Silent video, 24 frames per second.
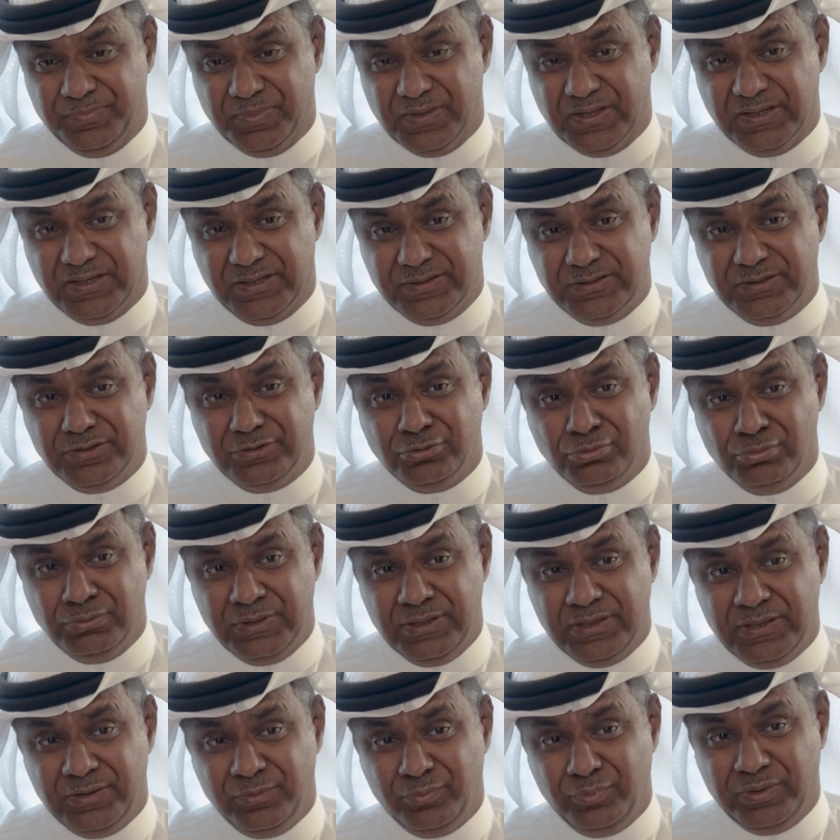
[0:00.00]
And I think
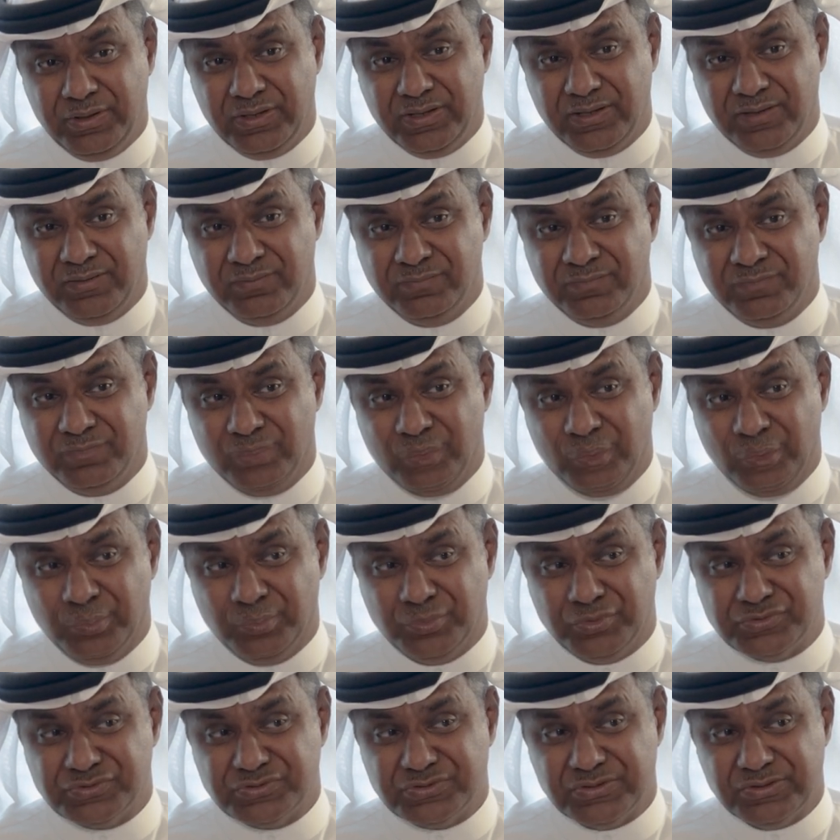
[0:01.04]
today we have
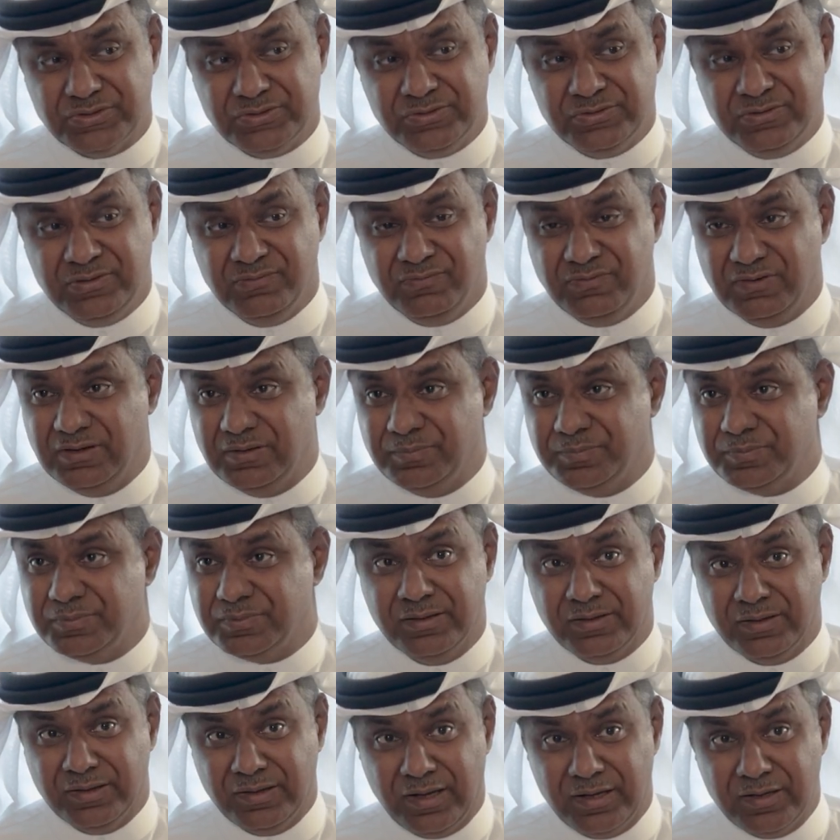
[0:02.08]
almost developed
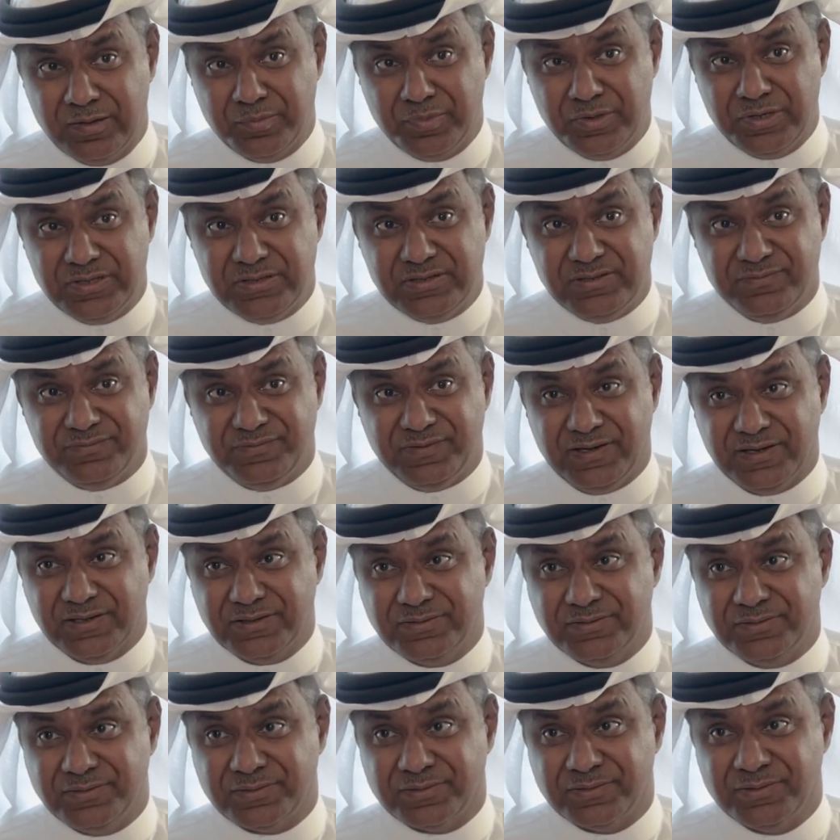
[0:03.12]
a reliability
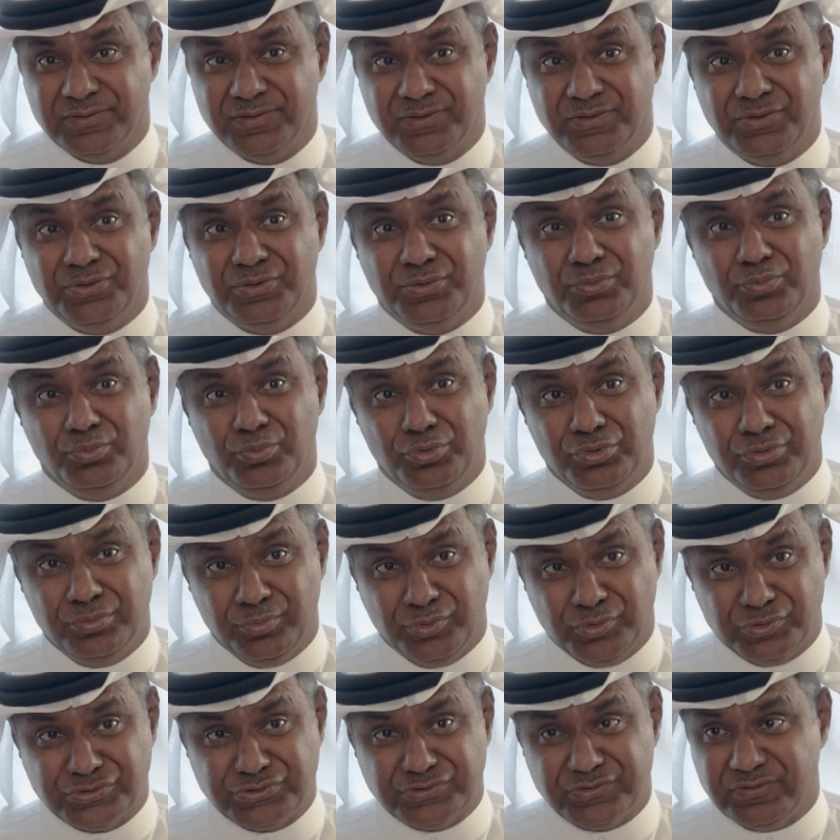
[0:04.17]
factor with
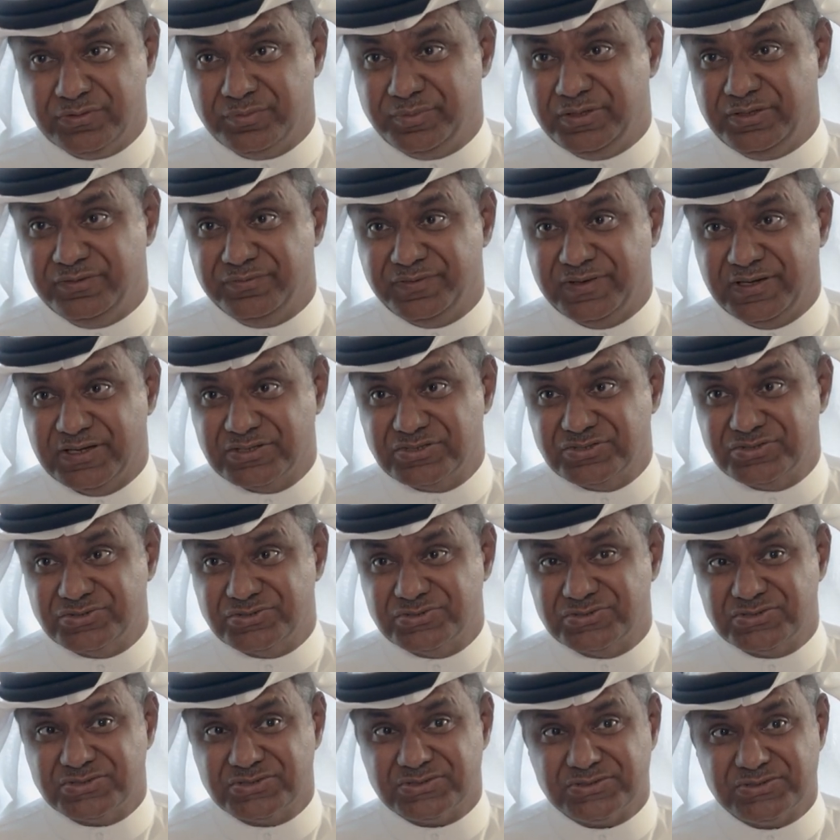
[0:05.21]
most of the
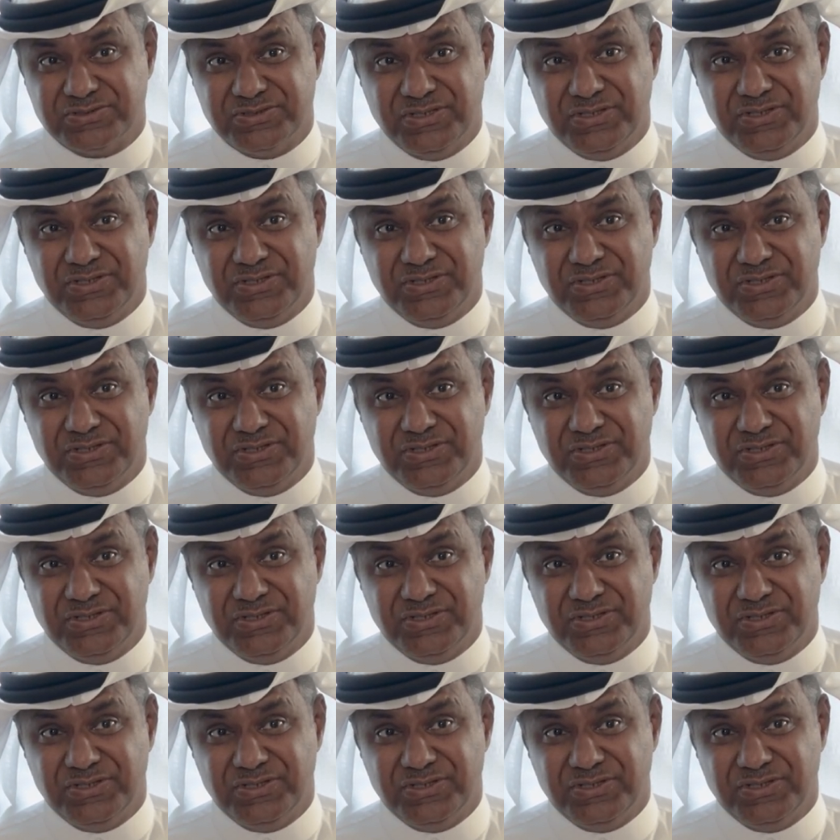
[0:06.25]
manufacturers.